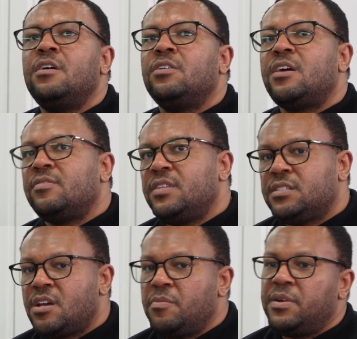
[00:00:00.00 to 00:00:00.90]
A lot of these
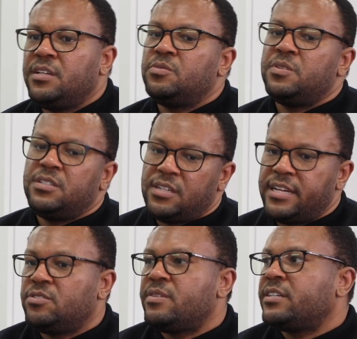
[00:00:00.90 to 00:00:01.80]
companies went
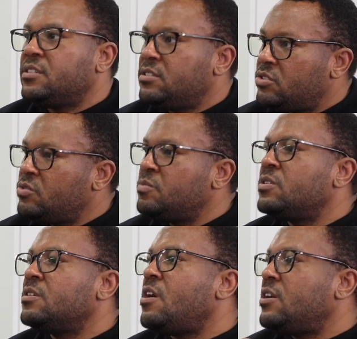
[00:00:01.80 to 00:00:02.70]
like direct to
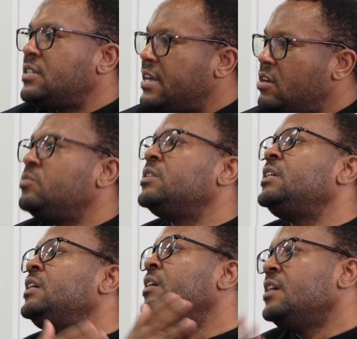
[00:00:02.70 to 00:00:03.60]
consumer, online
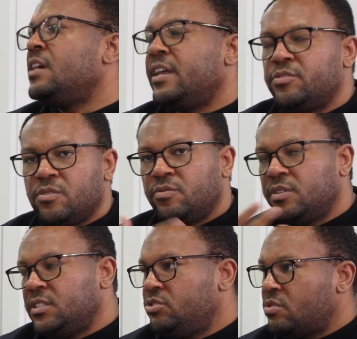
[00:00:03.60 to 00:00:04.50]
only, and it sort of
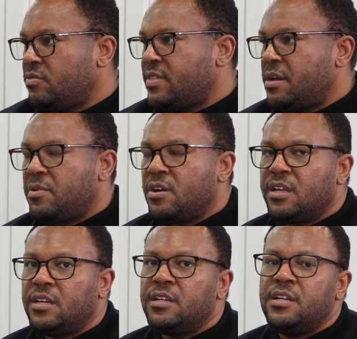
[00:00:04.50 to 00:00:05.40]
really drove that
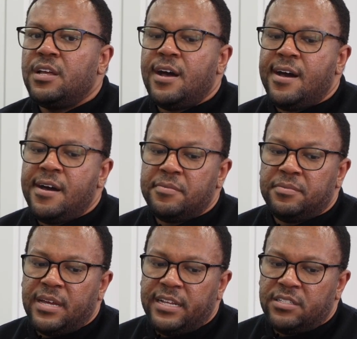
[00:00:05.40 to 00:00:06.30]
market.
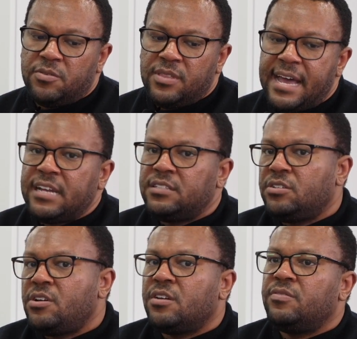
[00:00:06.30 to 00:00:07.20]
And so that is a
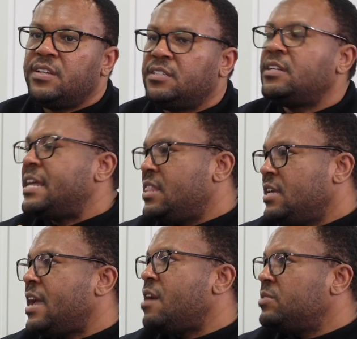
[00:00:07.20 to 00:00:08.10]
lot of it, and I
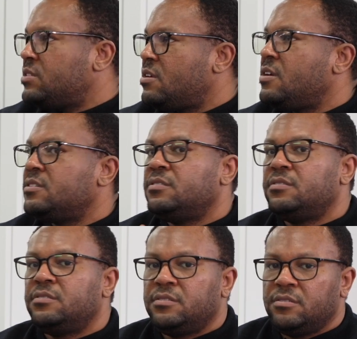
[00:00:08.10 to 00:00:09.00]
think Amazon
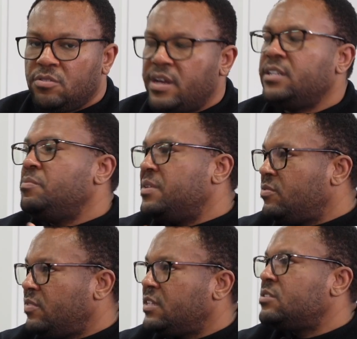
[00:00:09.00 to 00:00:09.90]
greatly
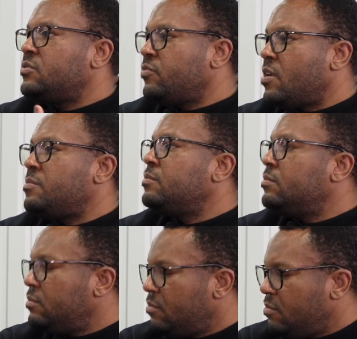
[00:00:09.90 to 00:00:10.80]
benefits from
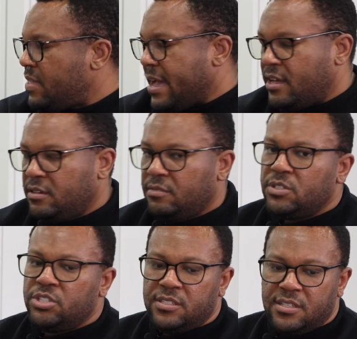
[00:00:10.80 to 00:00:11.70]
that,
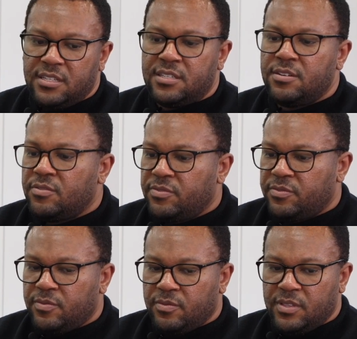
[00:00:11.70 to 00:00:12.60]
which is this
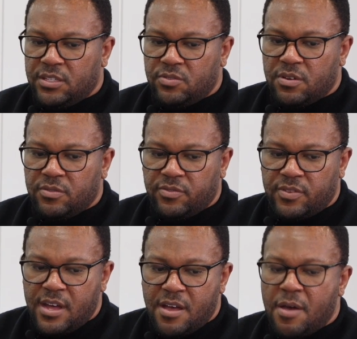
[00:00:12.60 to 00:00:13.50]
sort of
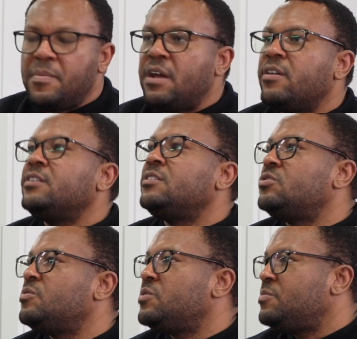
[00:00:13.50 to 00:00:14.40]
American
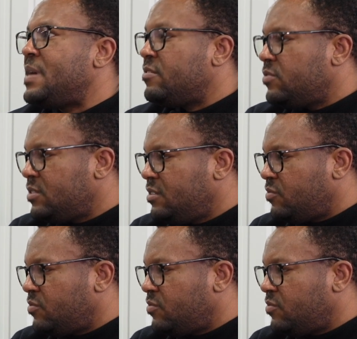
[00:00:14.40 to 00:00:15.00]
consumer demand for